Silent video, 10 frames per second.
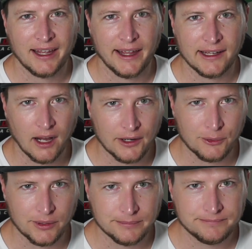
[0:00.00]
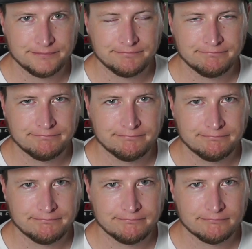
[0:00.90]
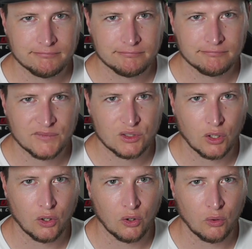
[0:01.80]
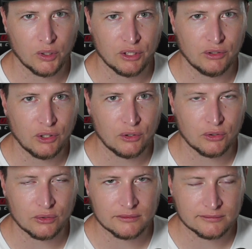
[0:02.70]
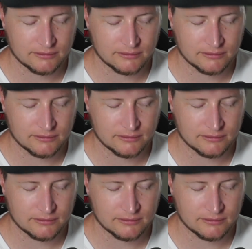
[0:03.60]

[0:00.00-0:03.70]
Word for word: a guttural. So what do you do?